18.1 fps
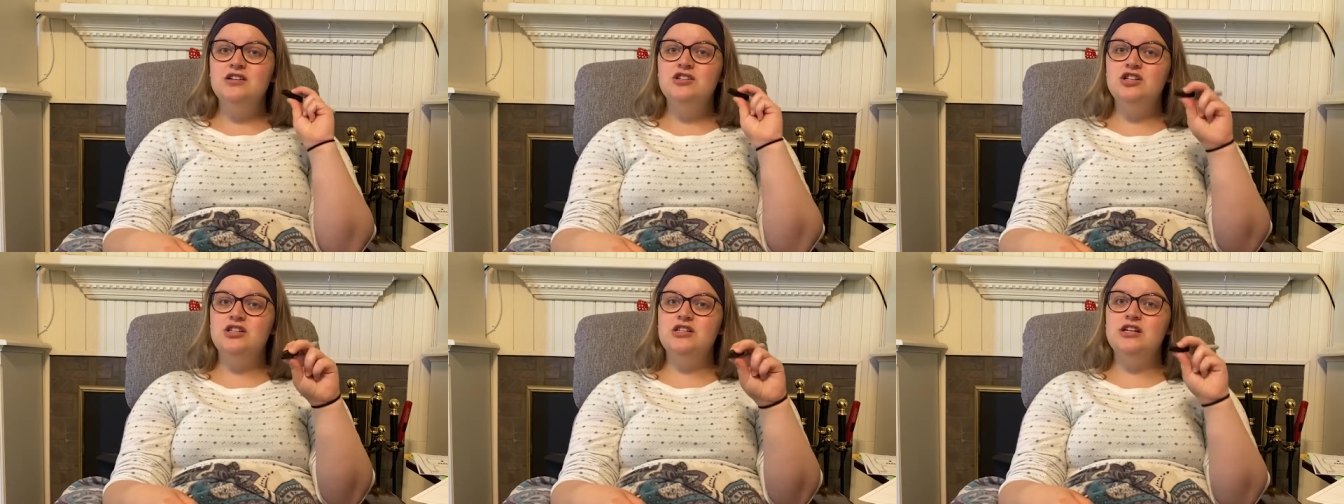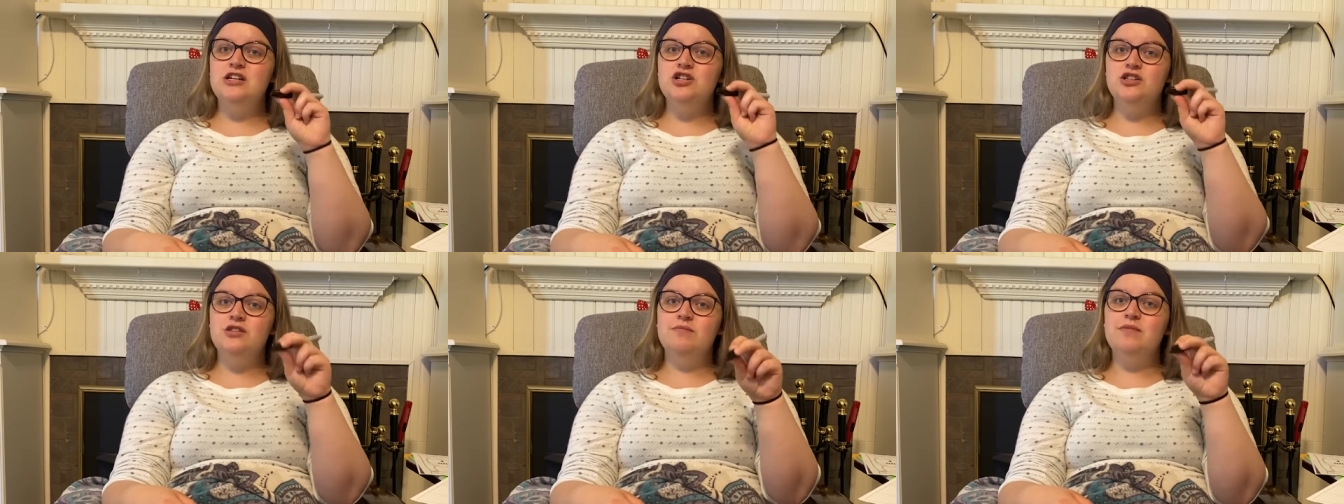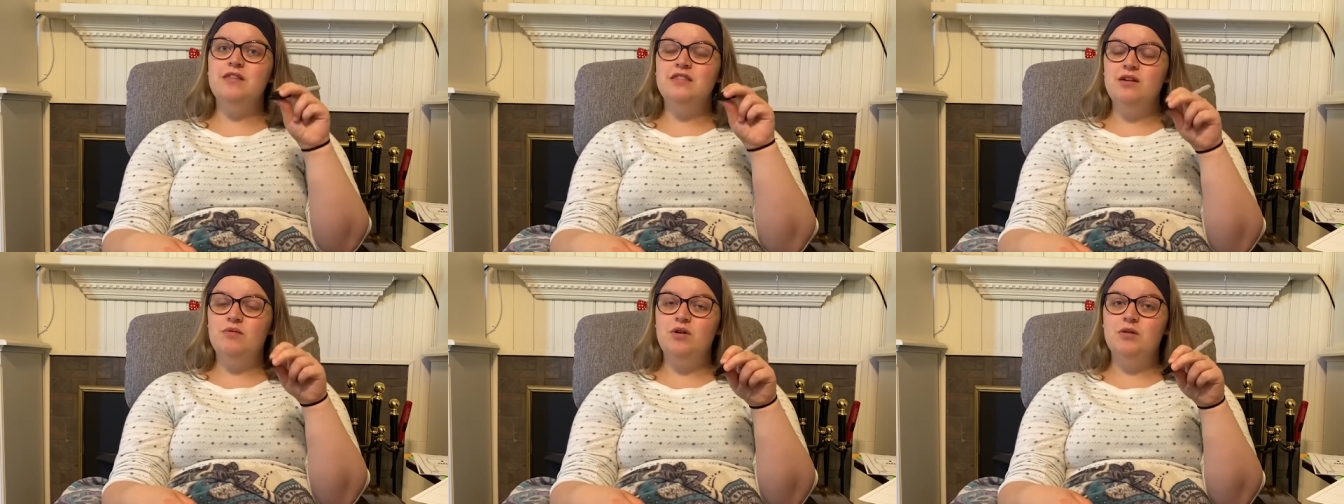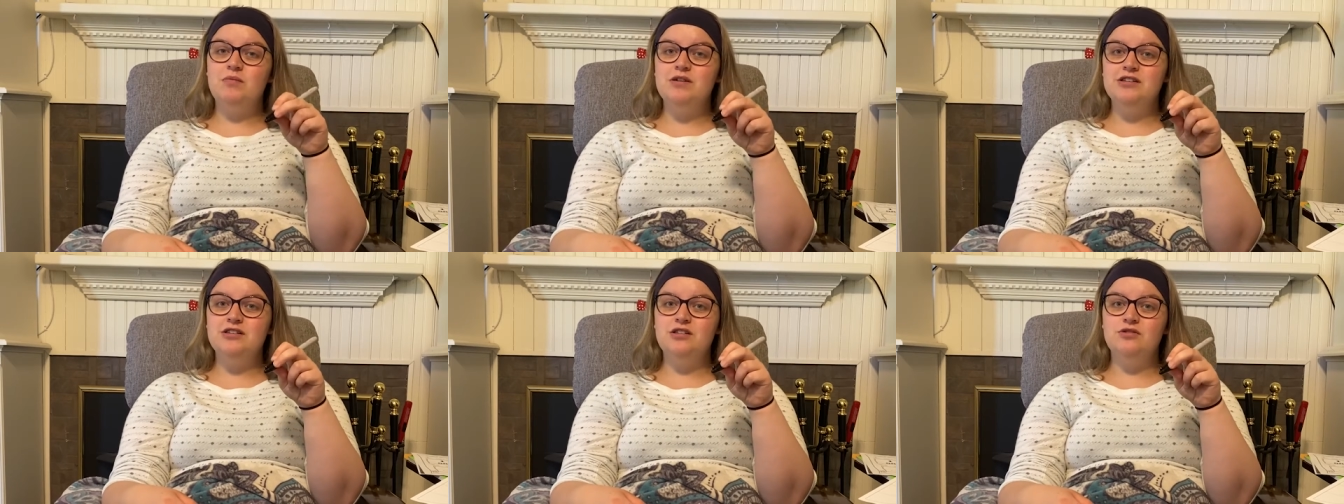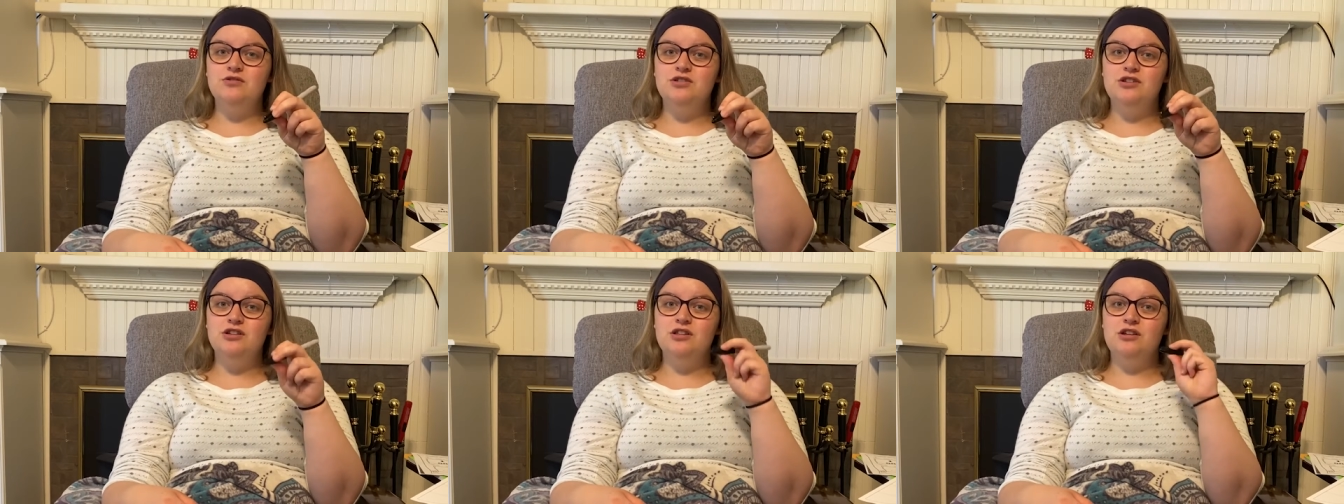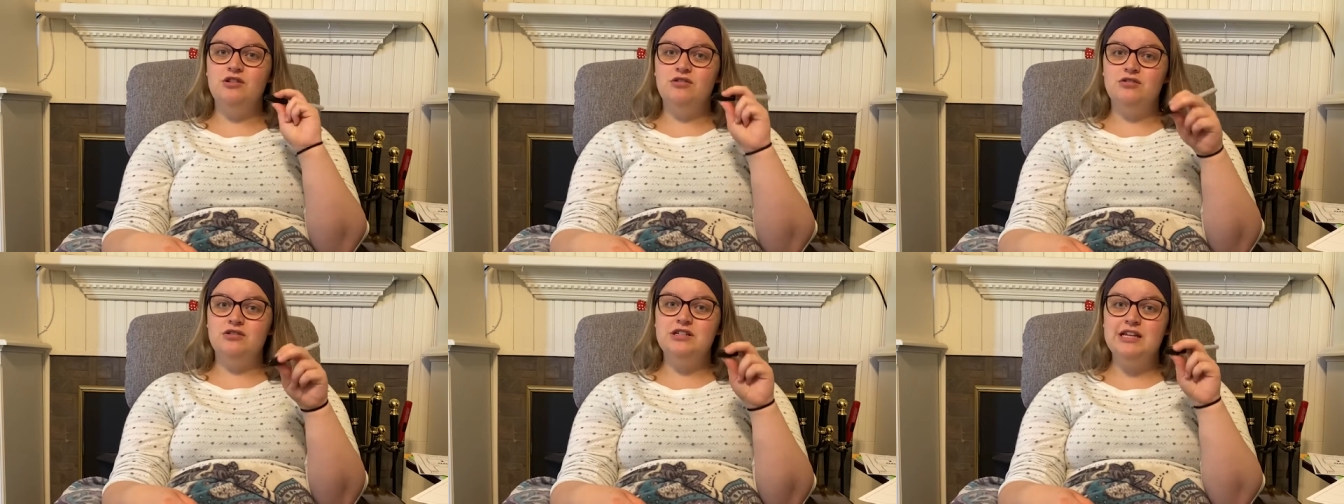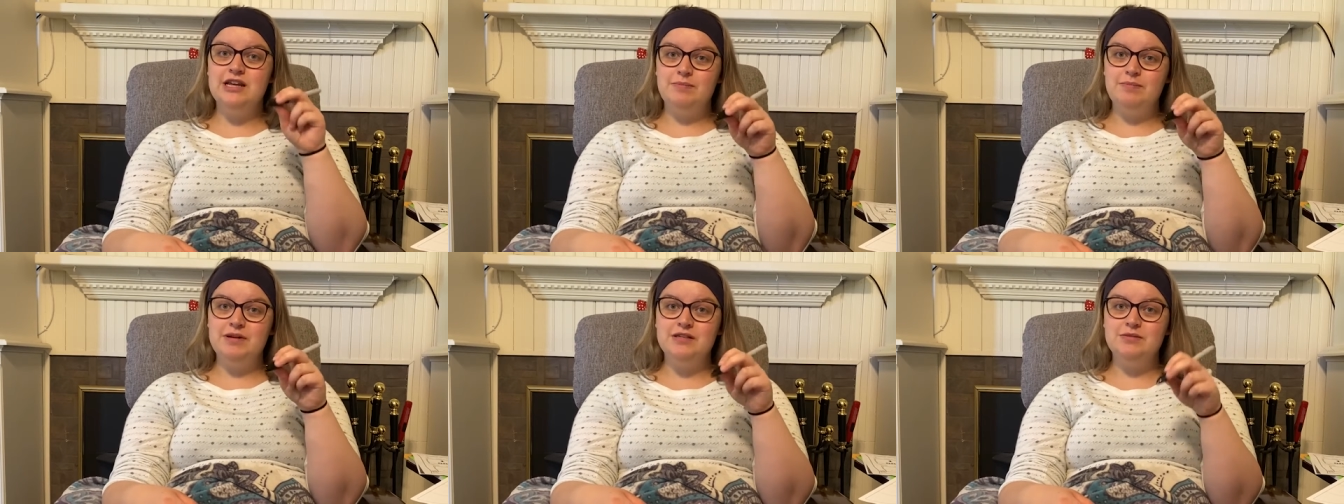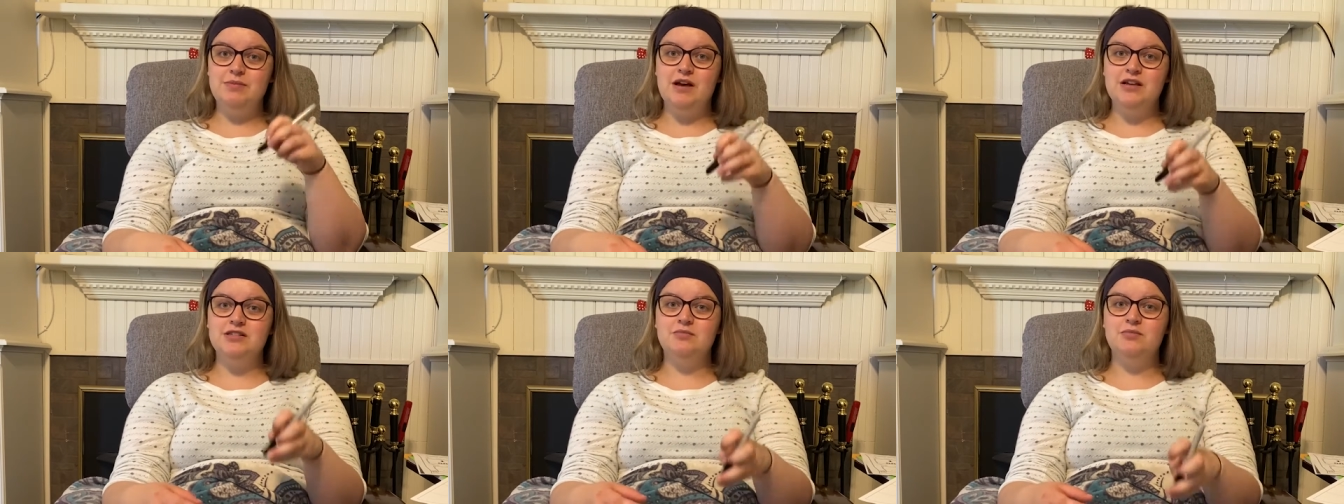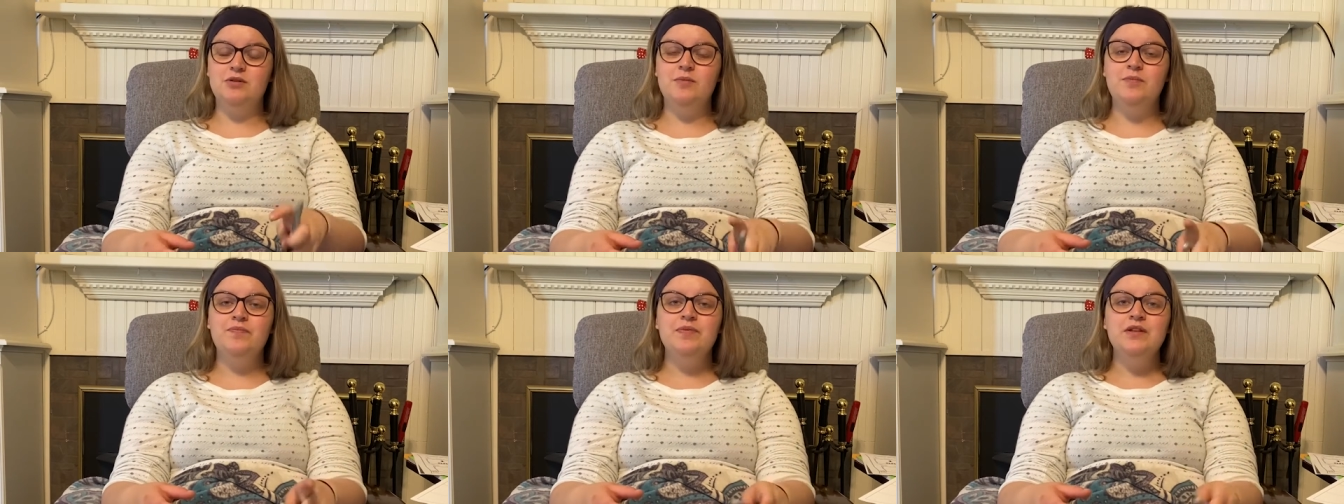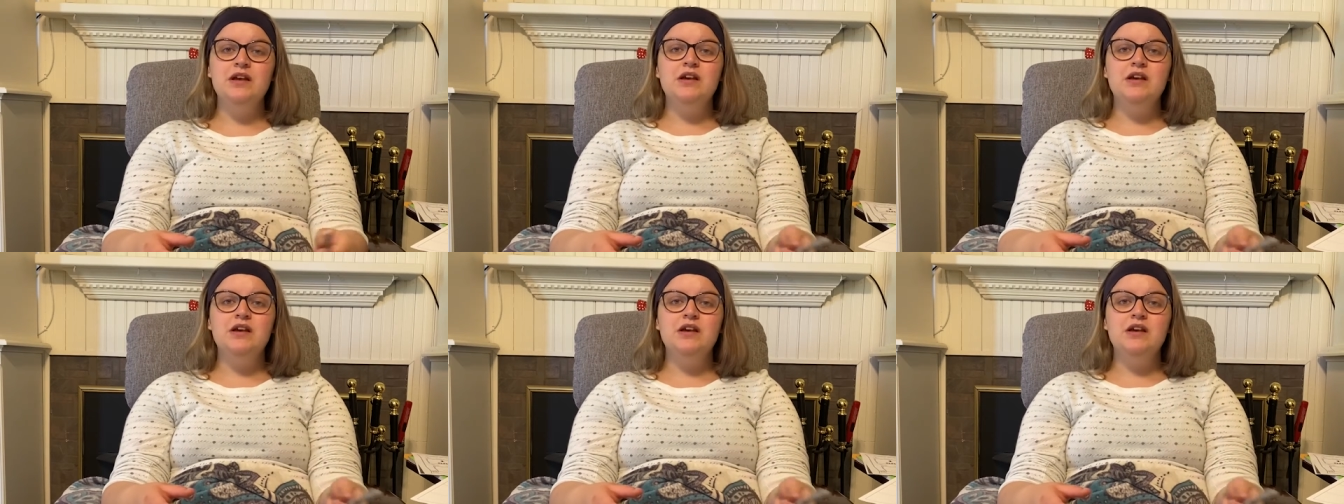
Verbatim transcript: Just teach them that they want to be as close to the tip as possible.